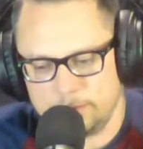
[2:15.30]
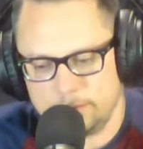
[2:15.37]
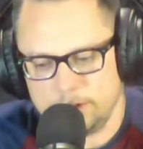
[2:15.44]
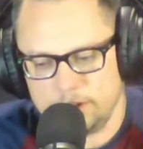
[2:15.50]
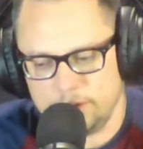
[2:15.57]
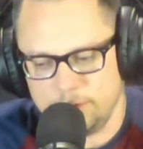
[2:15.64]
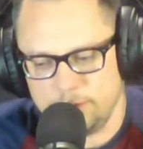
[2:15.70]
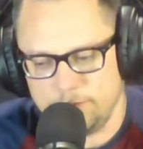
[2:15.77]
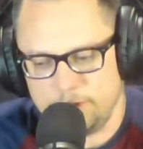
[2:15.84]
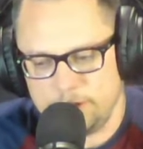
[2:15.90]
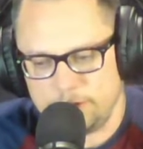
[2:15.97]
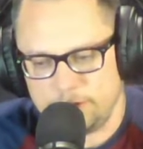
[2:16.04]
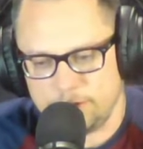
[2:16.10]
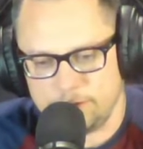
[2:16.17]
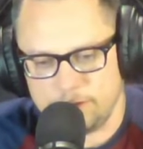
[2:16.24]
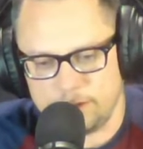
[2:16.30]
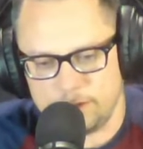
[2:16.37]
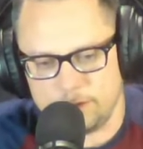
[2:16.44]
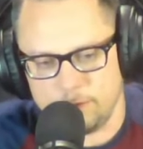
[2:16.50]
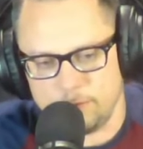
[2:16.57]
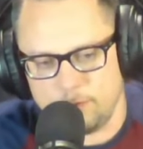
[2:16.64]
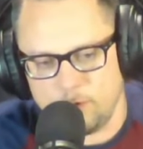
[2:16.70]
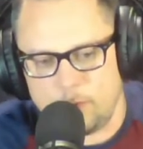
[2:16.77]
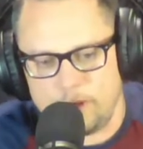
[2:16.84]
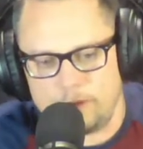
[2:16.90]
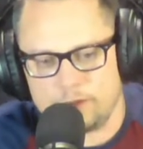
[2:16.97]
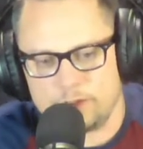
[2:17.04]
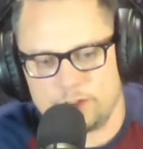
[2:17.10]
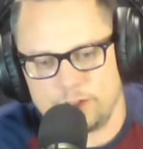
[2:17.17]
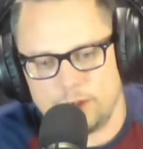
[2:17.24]
this new venture, this new format
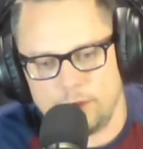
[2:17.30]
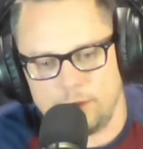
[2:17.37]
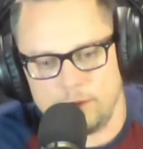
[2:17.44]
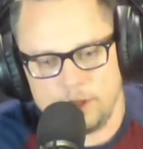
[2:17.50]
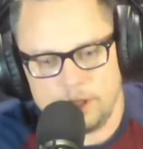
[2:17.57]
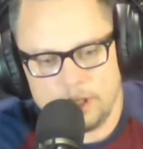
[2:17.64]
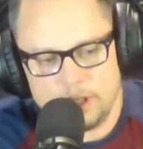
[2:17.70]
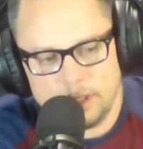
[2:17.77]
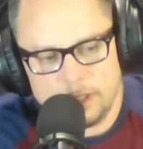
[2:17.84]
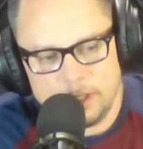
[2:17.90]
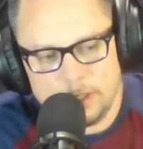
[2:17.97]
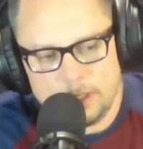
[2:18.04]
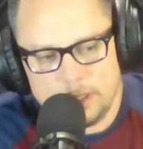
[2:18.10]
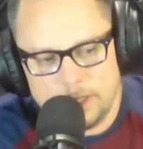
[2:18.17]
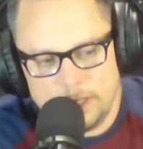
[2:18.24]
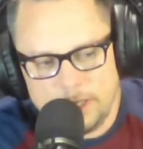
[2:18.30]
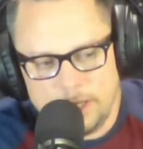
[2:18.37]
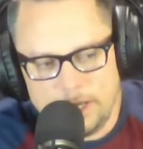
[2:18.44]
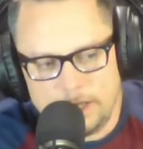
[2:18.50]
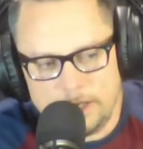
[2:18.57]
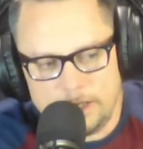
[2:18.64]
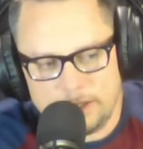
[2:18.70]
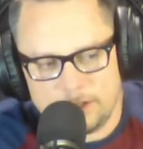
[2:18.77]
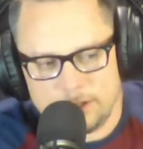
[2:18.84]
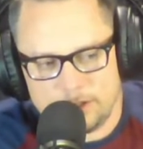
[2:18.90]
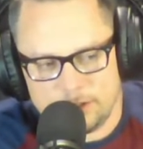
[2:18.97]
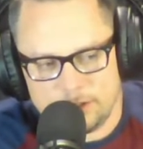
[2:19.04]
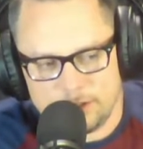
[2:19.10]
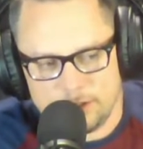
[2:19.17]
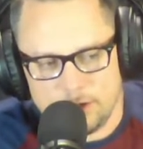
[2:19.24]
of the show, and it's
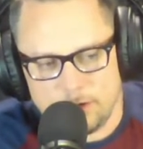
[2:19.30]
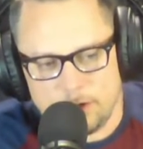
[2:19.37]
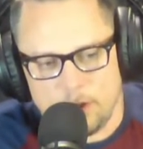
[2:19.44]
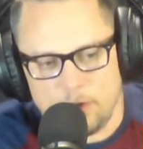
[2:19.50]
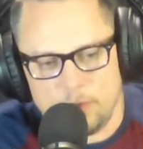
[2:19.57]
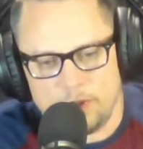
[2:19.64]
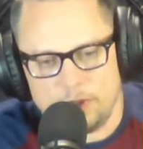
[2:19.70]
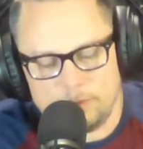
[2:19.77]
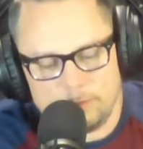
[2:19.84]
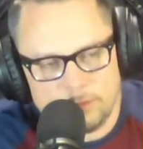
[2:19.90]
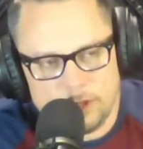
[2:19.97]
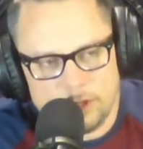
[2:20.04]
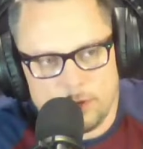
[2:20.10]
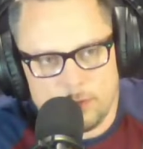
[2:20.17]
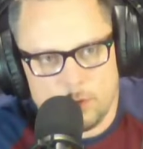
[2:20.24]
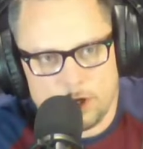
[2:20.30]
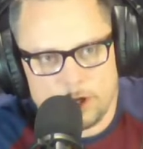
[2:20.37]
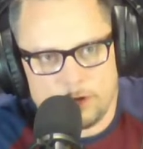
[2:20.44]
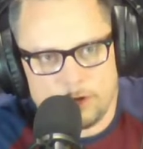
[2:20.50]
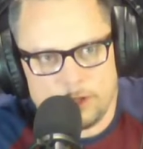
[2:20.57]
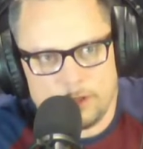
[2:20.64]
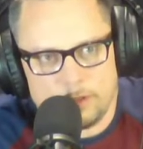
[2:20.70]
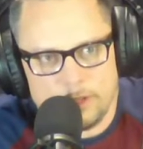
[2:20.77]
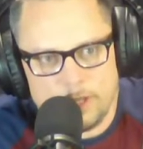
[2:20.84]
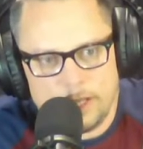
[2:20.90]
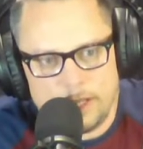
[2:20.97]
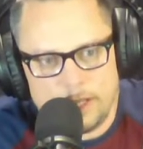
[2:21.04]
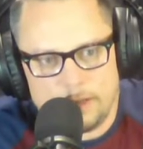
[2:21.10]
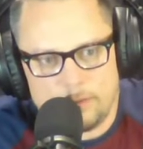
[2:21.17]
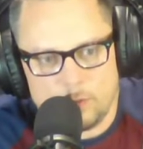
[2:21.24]
a slow go, but working on it
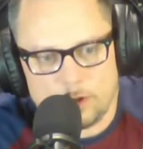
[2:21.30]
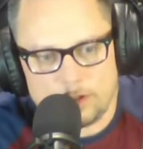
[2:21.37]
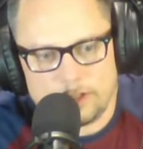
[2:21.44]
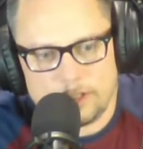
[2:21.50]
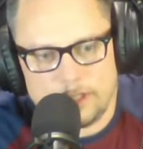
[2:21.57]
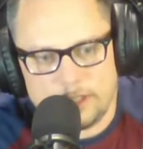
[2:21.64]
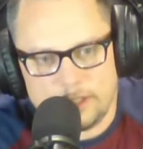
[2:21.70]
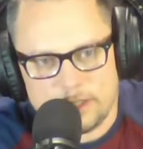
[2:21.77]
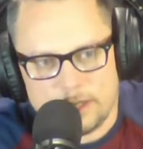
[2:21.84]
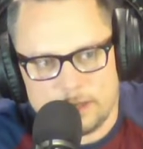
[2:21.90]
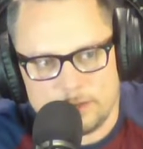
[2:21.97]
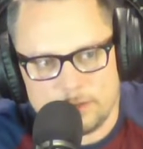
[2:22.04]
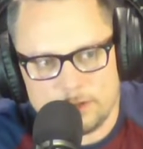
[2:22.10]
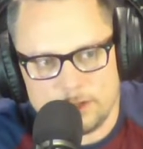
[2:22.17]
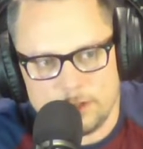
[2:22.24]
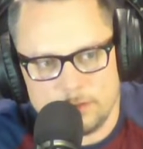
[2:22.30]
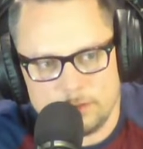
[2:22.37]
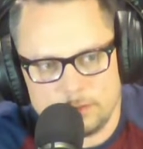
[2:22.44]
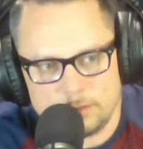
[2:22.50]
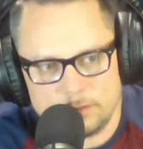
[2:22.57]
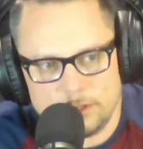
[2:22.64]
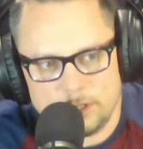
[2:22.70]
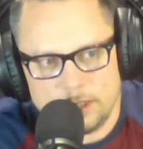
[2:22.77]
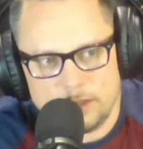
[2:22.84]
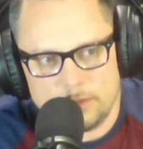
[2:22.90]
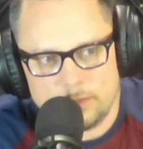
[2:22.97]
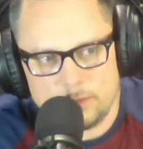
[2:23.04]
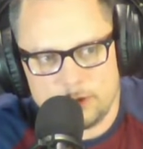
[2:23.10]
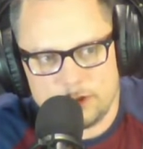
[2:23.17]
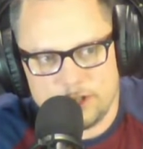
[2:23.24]
and work the kinks out. So
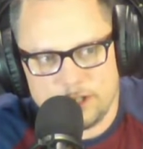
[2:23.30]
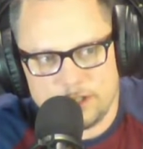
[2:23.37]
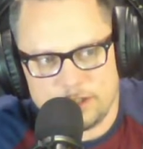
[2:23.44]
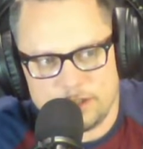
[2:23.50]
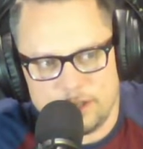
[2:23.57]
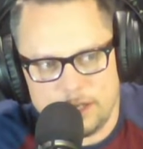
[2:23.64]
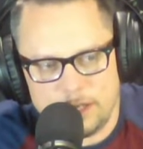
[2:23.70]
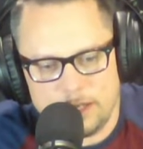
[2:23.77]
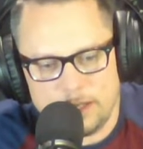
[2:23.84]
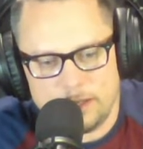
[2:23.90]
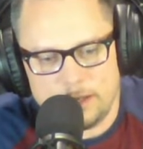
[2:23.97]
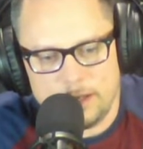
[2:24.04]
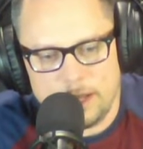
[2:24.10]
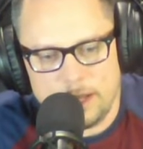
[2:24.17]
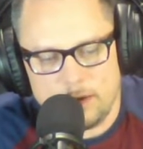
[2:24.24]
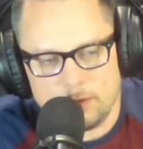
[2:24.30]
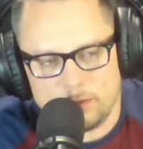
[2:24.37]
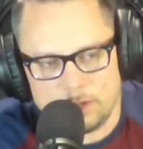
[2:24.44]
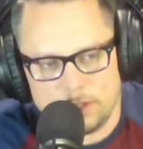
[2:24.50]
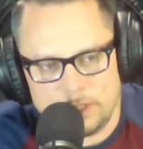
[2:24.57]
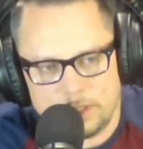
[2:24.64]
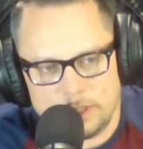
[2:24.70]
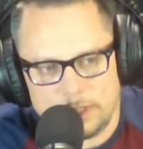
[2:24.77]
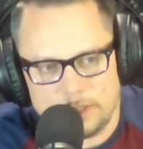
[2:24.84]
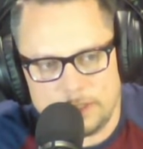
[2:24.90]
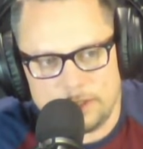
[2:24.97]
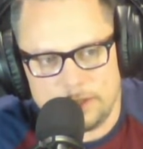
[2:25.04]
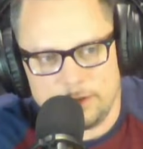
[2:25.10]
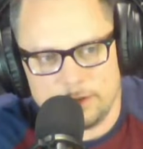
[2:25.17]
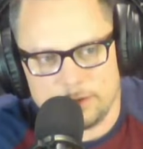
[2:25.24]
appreciate you. And now
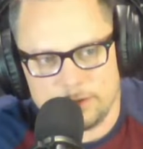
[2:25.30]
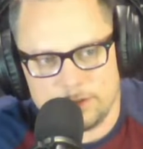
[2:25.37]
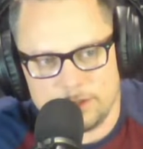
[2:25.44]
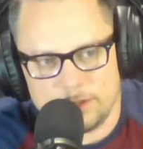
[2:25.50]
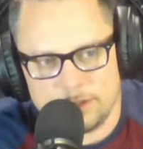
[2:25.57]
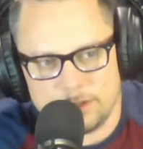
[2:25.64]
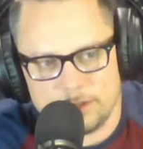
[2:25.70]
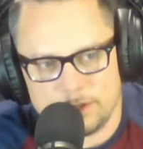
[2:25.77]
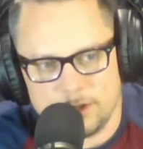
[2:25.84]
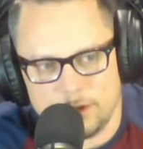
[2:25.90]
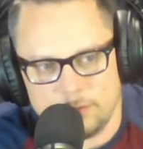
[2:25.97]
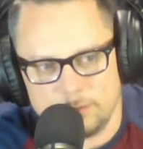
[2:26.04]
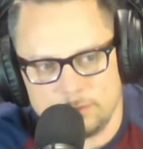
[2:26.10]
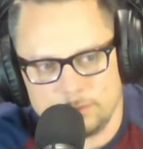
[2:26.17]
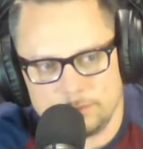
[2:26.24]
here's the show.